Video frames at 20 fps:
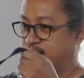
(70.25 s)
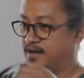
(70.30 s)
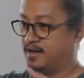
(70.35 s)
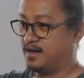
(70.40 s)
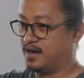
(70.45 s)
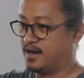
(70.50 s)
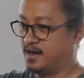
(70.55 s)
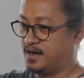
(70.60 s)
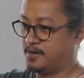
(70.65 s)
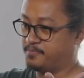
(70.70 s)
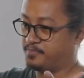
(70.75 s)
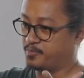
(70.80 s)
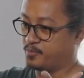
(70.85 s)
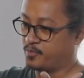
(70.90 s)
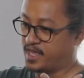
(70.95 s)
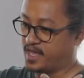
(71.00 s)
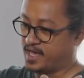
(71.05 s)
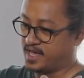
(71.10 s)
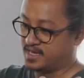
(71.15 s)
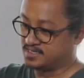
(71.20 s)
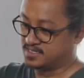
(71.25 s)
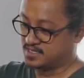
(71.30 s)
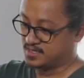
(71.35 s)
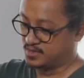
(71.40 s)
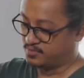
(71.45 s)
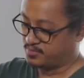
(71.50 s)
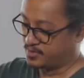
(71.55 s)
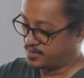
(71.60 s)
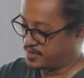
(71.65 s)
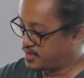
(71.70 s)
Um, we had to
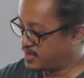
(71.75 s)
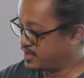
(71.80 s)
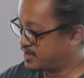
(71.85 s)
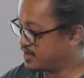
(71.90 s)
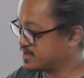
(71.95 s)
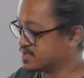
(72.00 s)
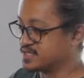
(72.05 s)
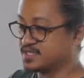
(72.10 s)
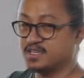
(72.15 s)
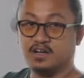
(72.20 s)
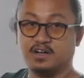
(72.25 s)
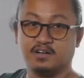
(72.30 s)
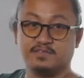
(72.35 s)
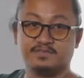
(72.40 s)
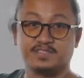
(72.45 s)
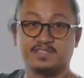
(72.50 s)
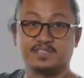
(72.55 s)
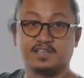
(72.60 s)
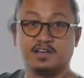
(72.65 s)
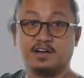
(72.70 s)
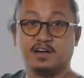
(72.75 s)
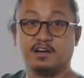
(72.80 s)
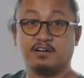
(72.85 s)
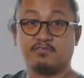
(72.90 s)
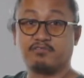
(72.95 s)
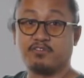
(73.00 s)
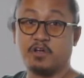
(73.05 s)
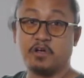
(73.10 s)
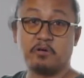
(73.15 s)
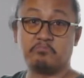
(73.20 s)
put it on ourselves uh,
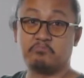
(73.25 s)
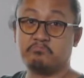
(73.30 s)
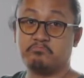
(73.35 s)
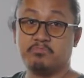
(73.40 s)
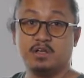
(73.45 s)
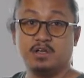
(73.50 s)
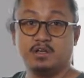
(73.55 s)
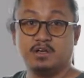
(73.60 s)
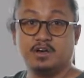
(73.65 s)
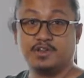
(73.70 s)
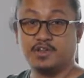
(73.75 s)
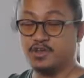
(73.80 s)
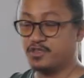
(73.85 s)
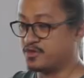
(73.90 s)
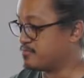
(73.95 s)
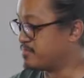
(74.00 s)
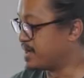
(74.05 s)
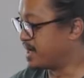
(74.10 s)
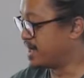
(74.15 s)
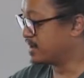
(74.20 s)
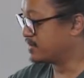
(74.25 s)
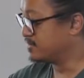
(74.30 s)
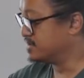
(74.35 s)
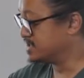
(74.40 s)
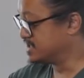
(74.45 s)
from another bag, we